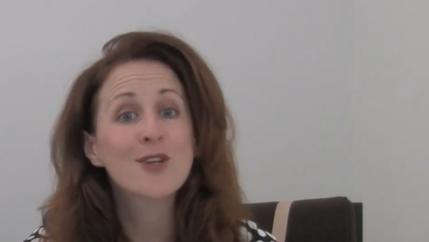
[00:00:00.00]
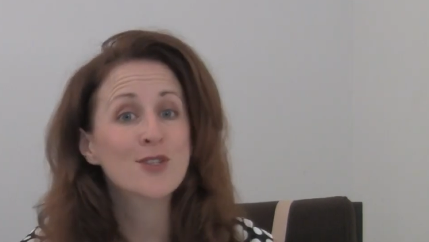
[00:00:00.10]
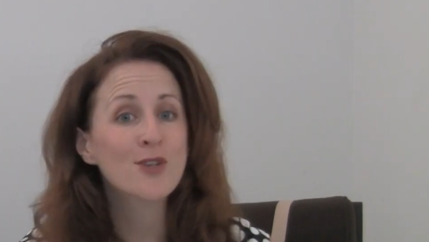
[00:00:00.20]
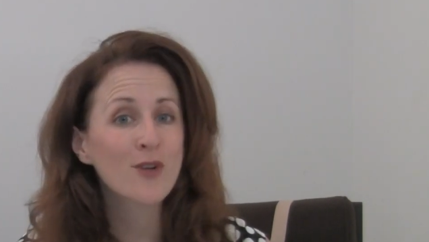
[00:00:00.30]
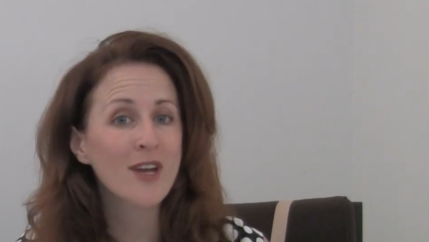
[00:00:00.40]

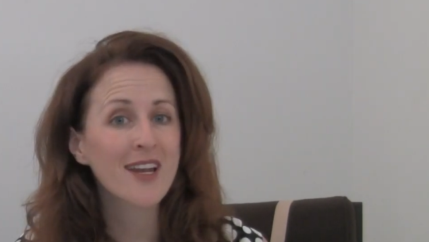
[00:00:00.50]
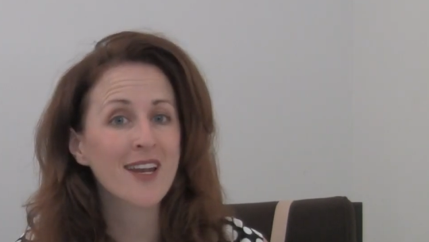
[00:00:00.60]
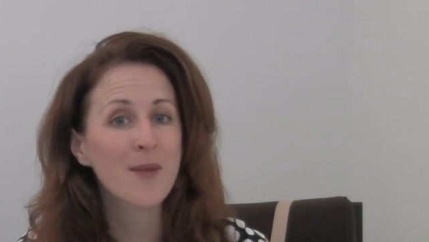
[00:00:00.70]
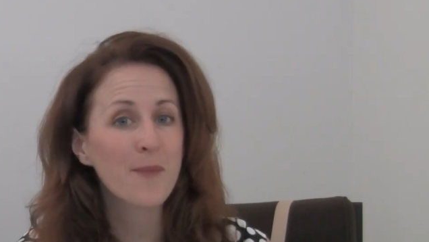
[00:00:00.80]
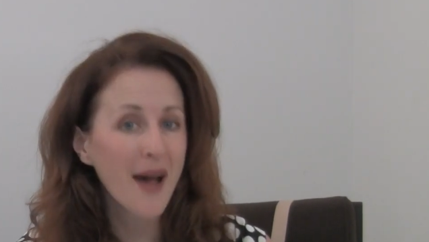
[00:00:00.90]
to create
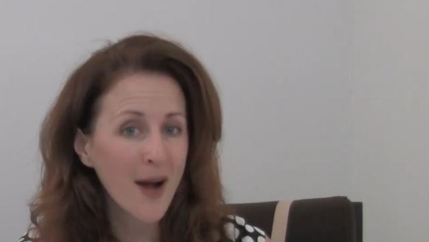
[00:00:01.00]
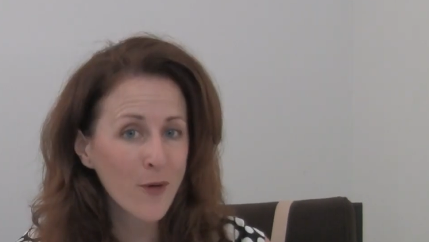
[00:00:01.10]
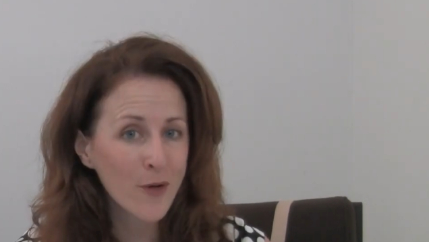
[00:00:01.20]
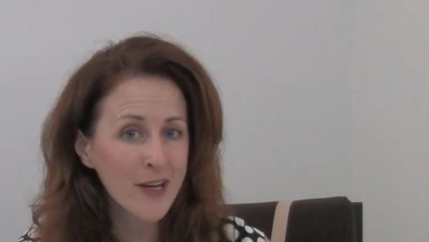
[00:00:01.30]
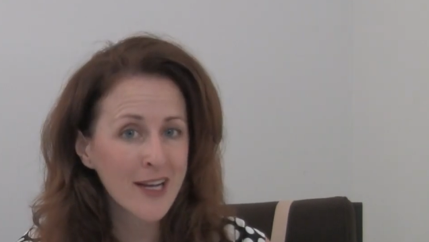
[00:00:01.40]
an
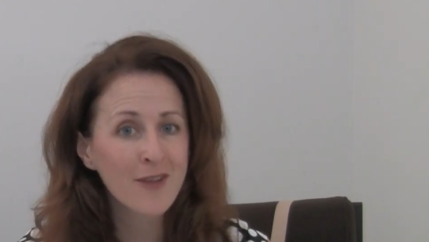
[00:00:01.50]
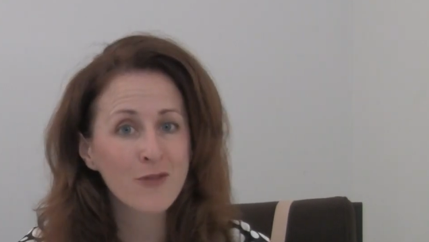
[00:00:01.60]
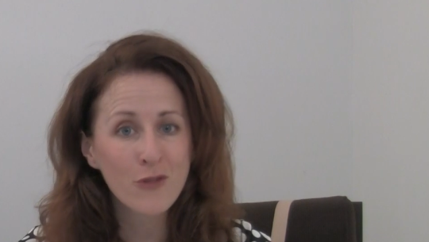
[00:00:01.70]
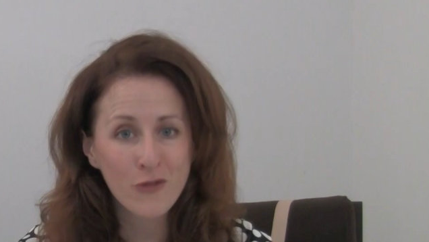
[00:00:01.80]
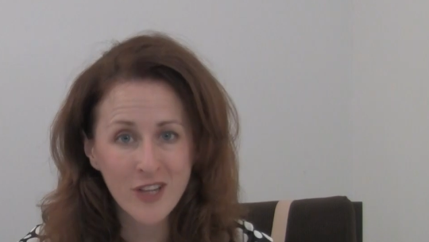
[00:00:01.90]
empowering,
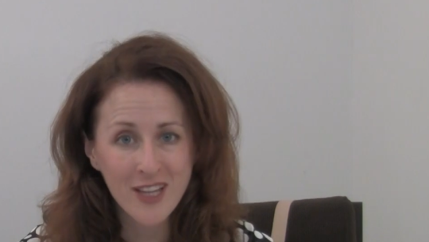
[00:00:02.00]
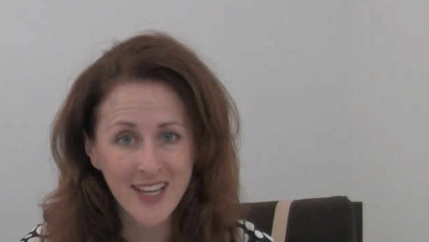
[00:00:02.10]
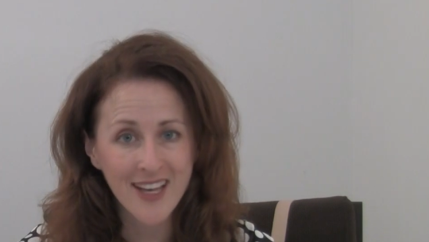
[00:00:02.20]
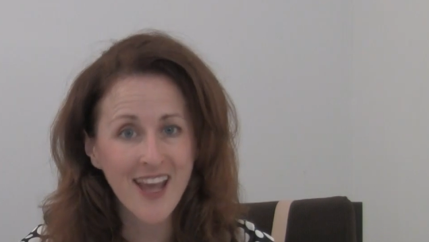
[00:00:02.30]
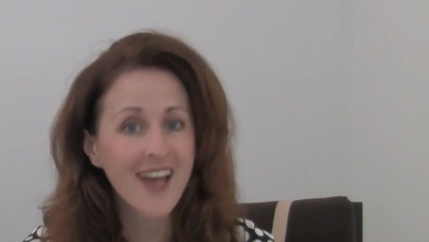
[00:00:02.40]

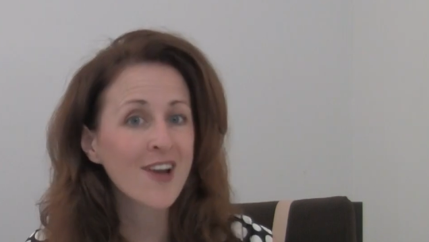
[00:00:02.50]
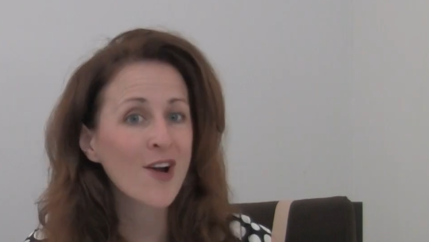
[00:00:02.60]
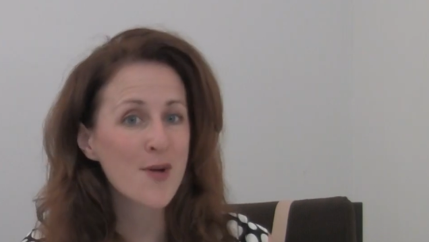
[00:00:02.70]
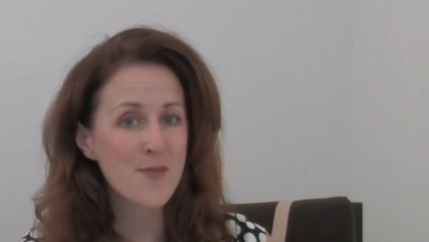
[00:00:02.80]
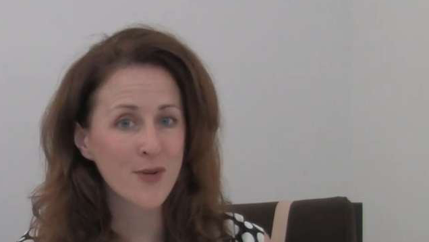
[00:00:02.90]
fulfilling, and
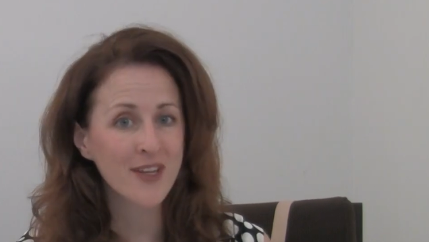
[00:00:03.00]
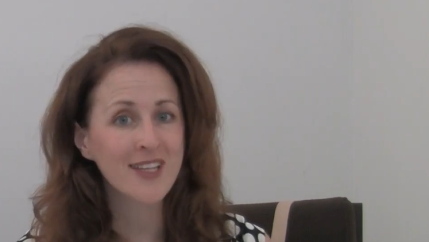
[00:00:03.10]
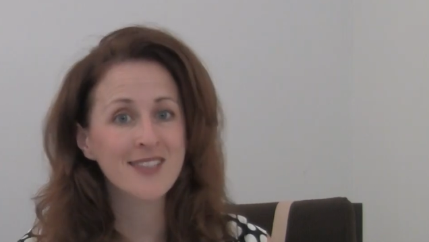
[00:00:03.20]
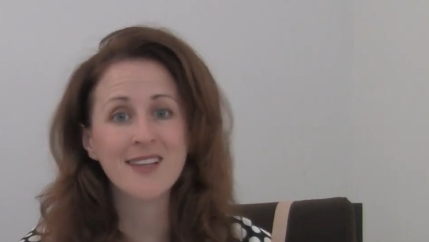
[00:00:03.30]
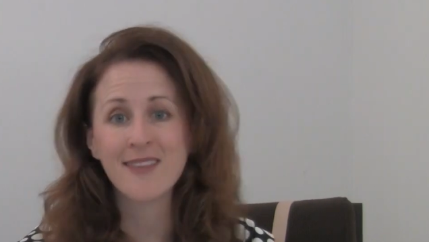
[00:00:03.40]

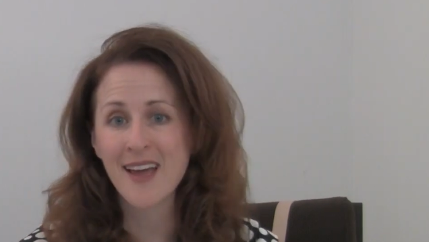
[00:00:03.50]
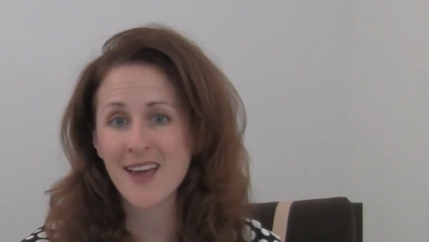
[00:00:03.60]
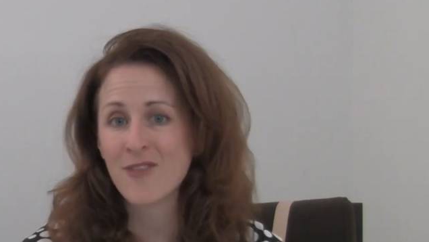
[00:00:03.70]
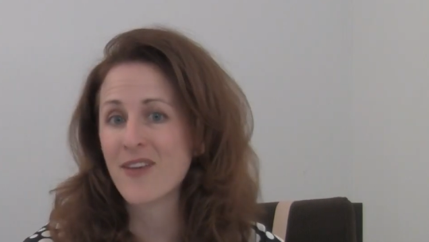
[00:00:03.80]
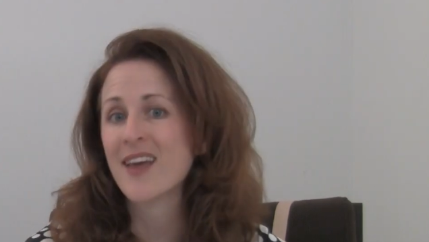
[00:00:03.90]
harmonious
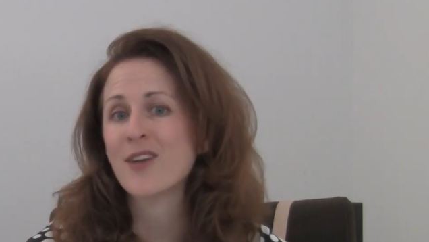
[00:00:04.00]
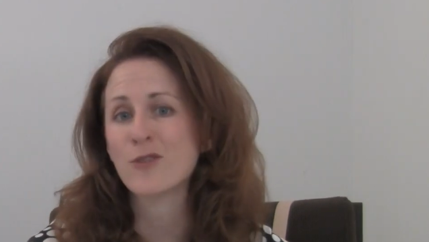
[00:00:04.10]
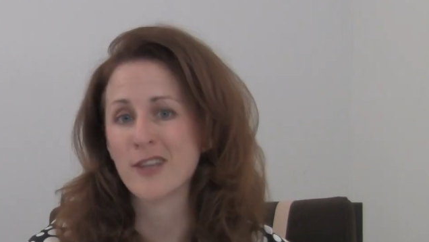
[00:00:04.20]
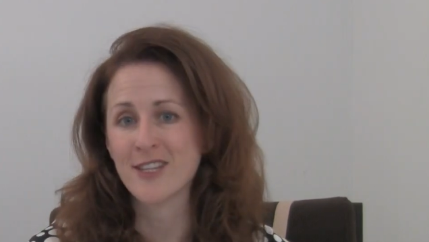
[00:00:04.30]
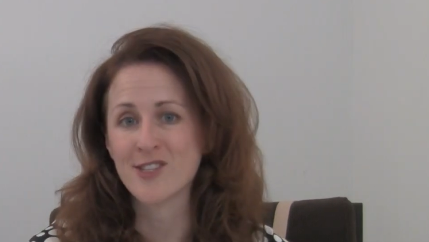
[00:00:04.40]
life and
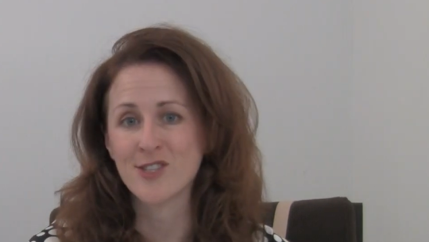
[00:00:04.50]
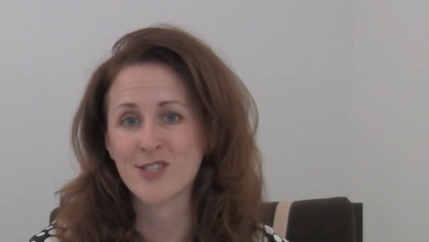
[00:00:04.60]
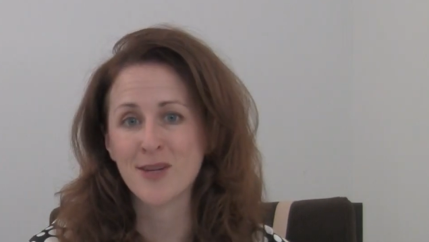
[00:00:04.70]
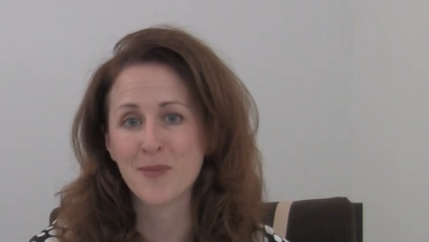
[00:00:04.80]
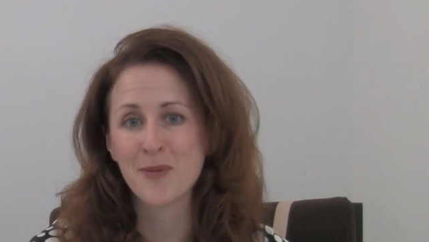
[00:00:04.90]

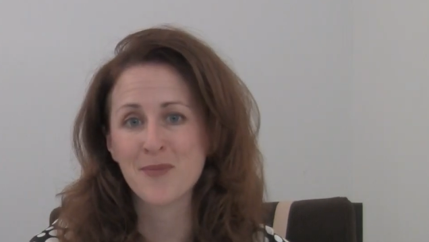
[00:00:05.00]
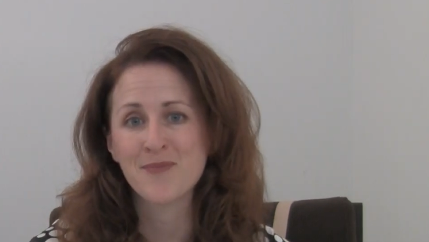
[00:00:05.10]
relationship.